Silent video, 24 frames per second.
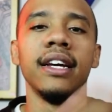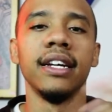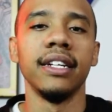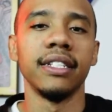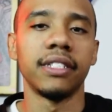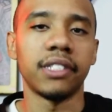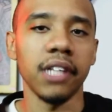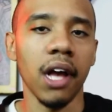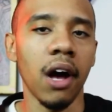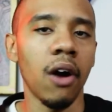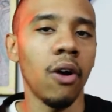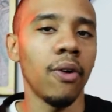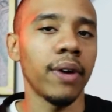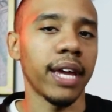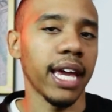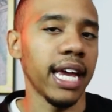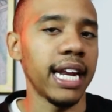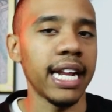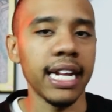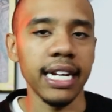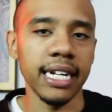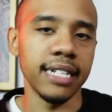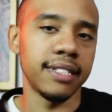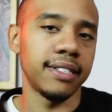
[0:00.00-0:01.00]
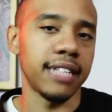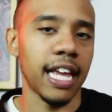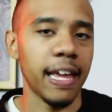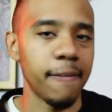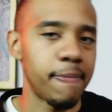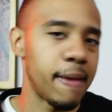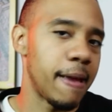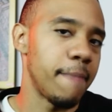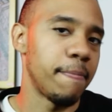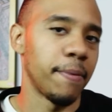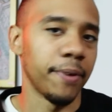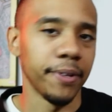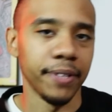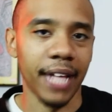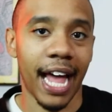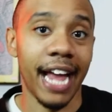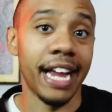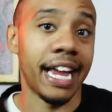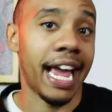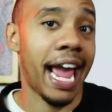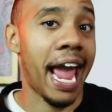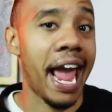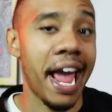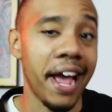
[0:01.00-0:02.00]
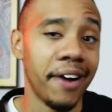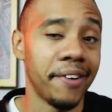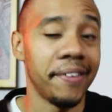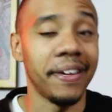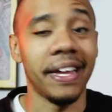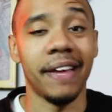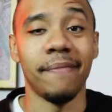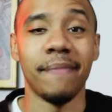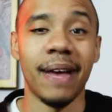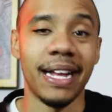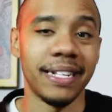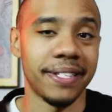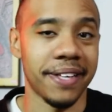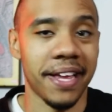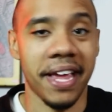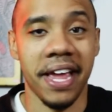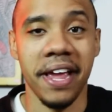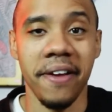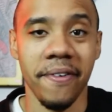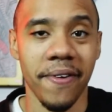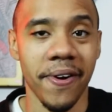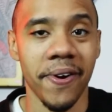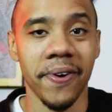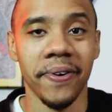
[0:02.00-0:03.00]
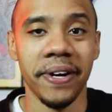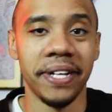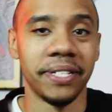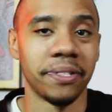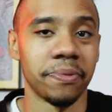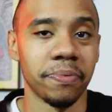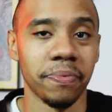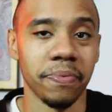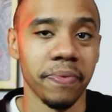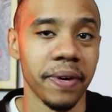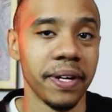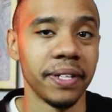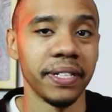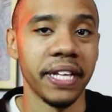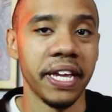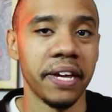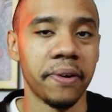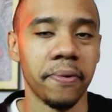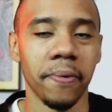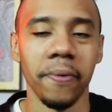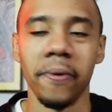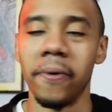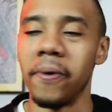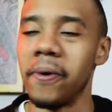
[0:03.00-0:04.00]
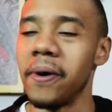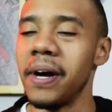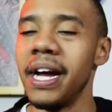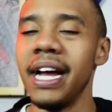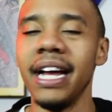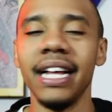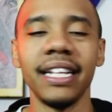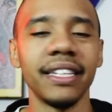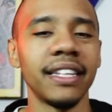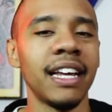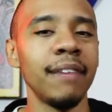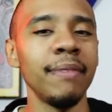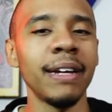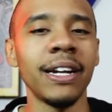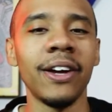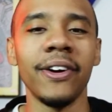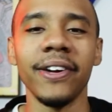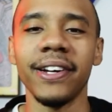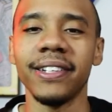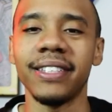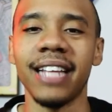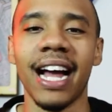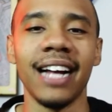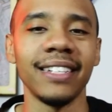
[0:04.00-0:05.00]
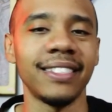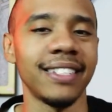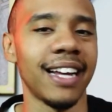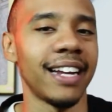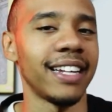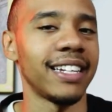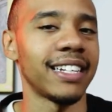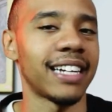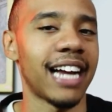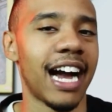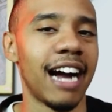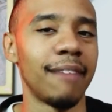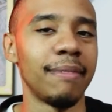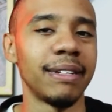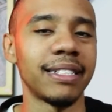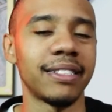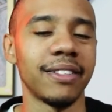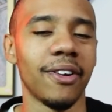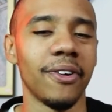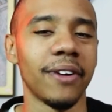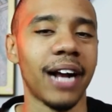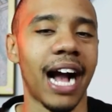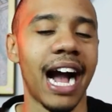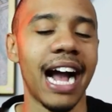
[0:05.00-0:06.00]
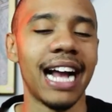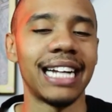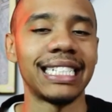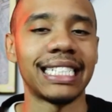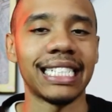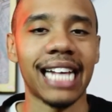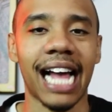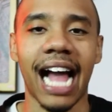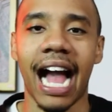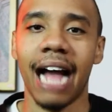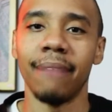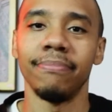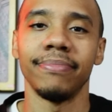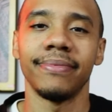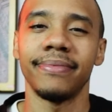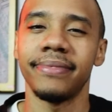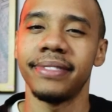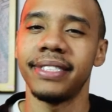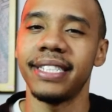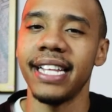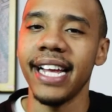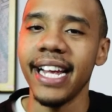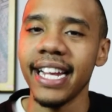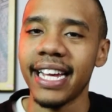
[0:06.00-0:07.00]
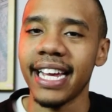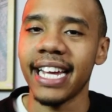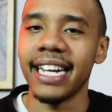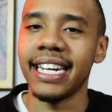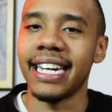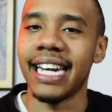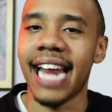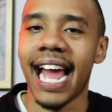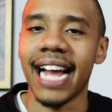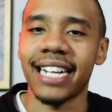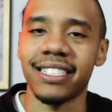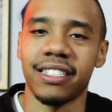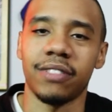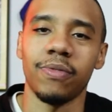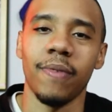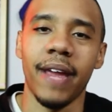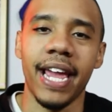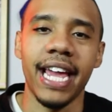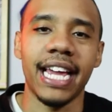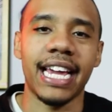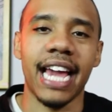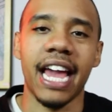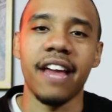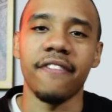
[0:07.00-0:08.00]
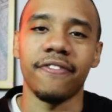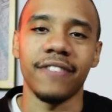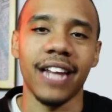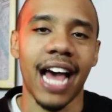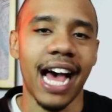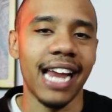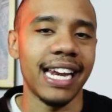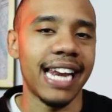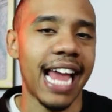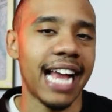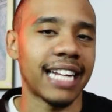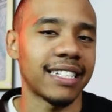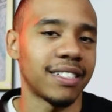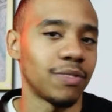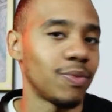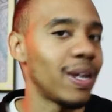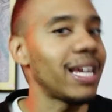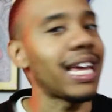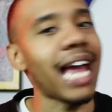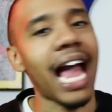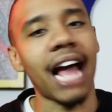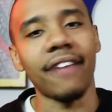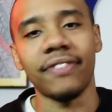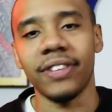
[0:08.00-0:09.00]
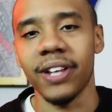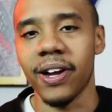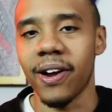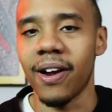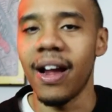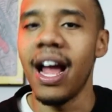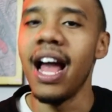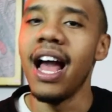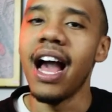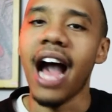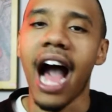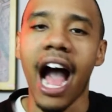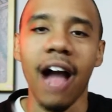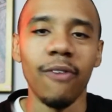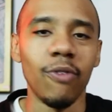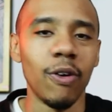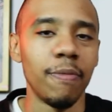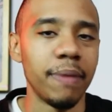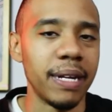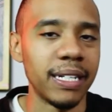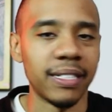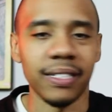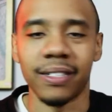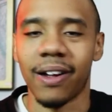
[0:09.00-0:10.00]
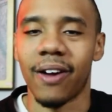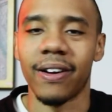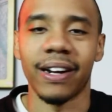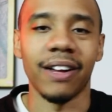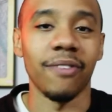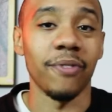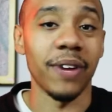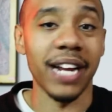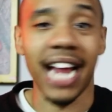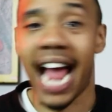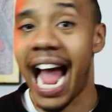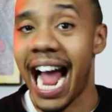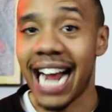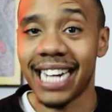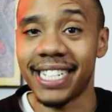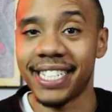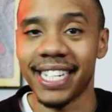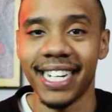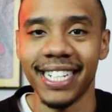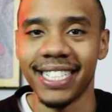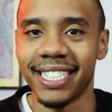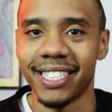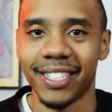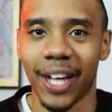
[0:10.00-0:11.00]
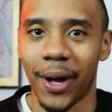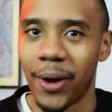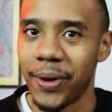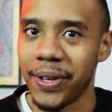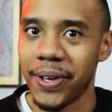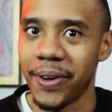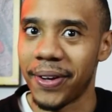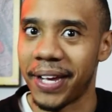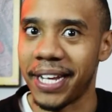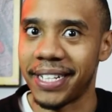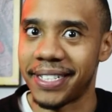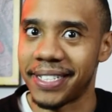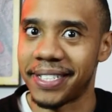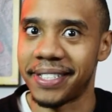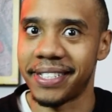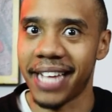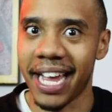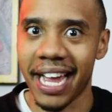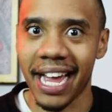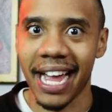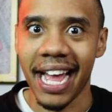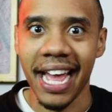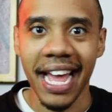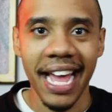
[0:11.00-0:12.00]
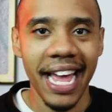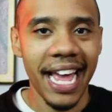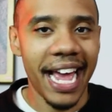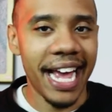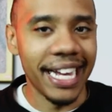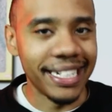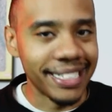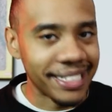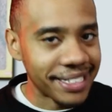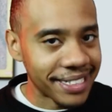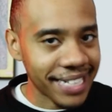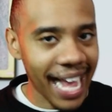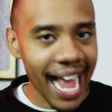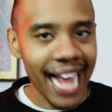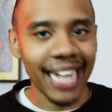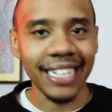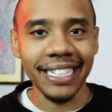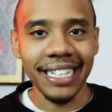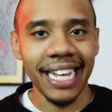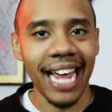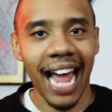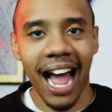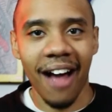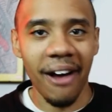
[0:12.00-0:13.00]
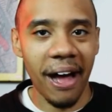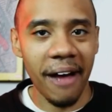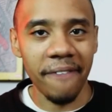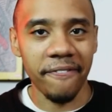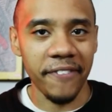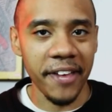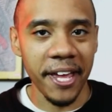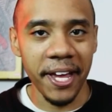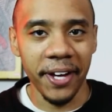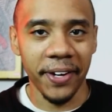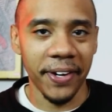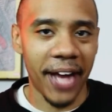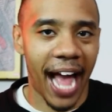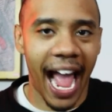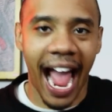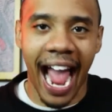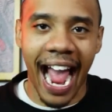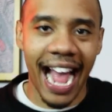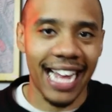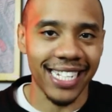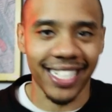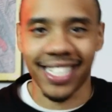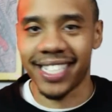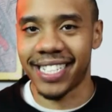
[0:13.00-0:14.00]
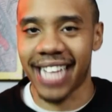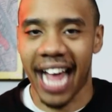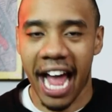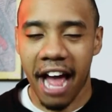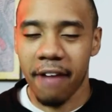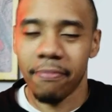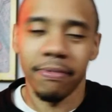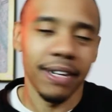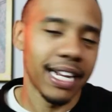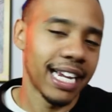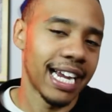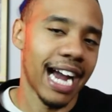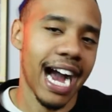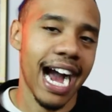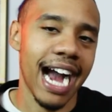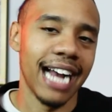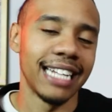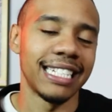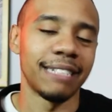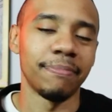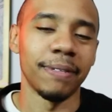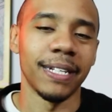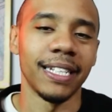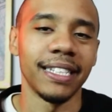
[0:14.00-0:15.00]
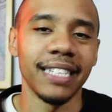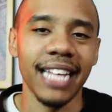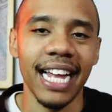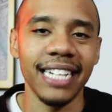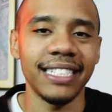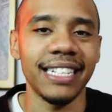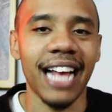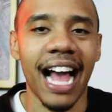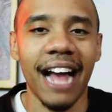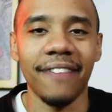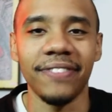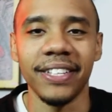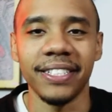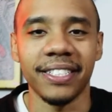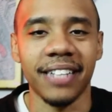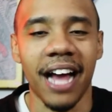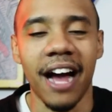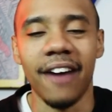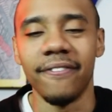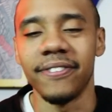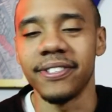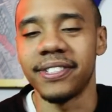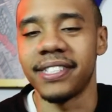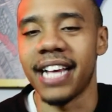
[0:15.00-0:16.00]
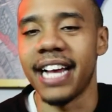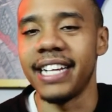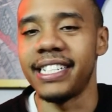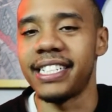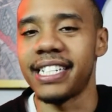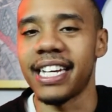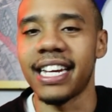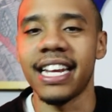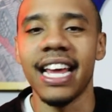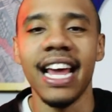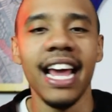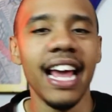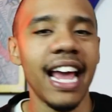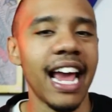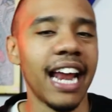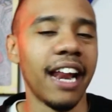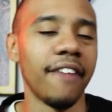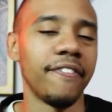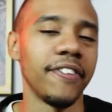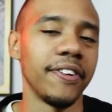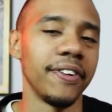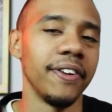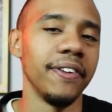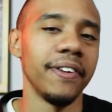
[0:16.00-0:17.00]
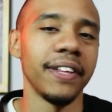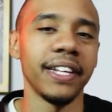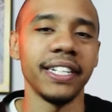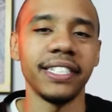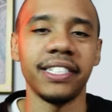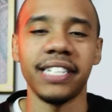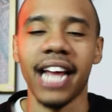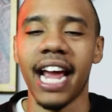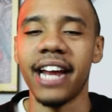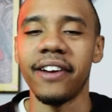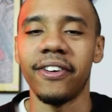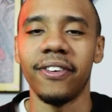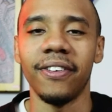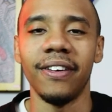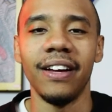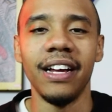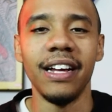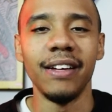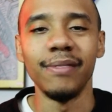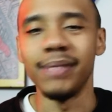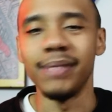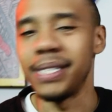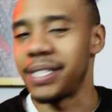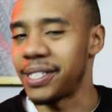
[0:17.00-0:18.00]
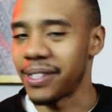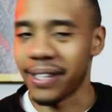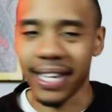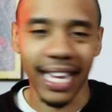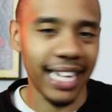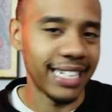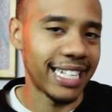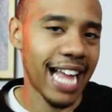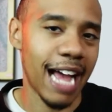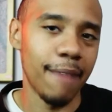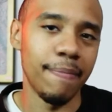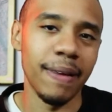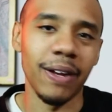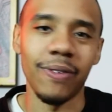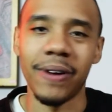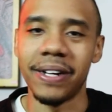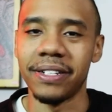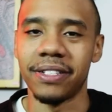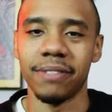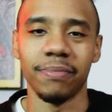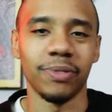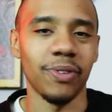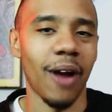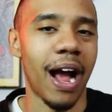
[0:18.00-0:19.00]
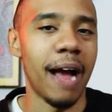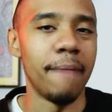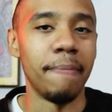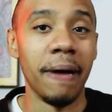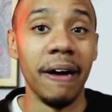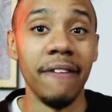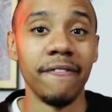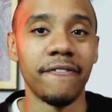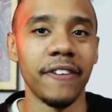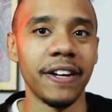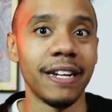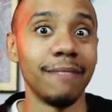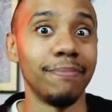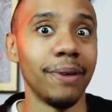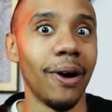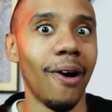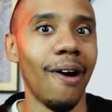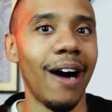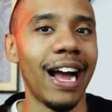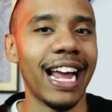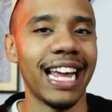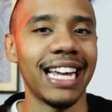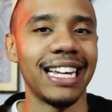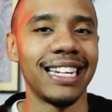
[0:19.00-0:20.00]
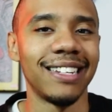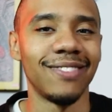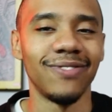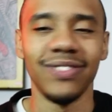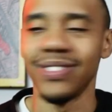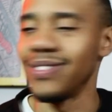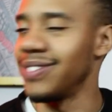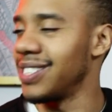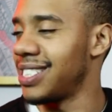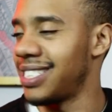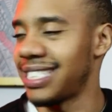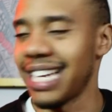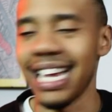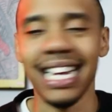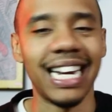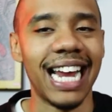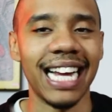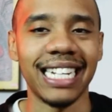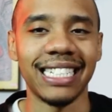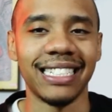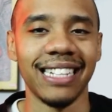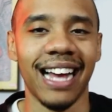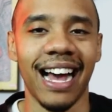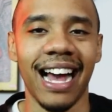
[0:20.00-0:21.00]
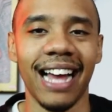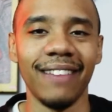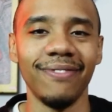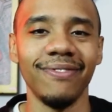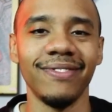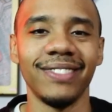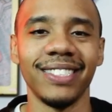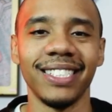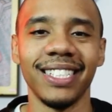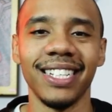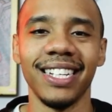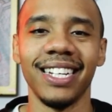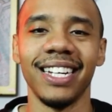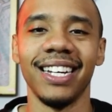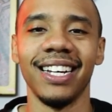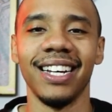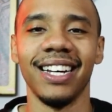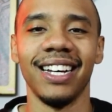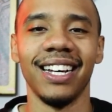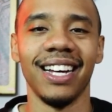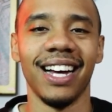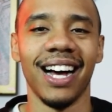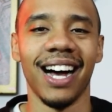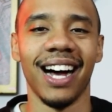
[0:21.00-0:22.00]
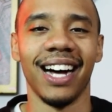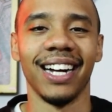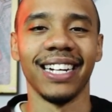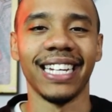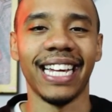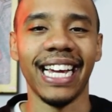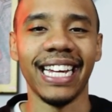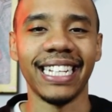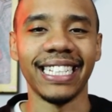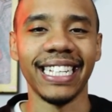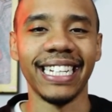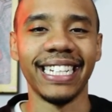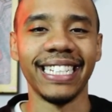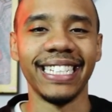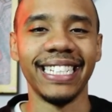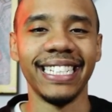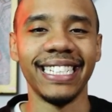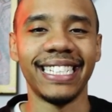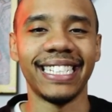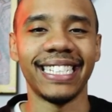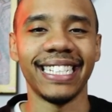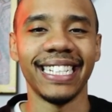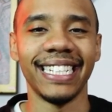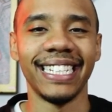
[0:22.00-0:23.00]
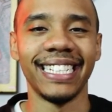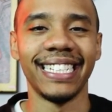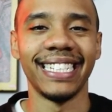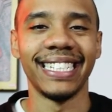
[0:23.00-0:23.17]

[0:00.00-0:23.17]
So getting to see people like hail him as a hero is really cool. Let me know your thoughts down in the comments though, guys. I'm thinking next week, if not next week after, I will be starting reactions. So you'll get to see exactly how I feel as it's happening, guys. But let's have this conversation. And if you're new to the channel, be sure to hit that big red subscribe button for your boy. We'll see you next time on Geekly Goods.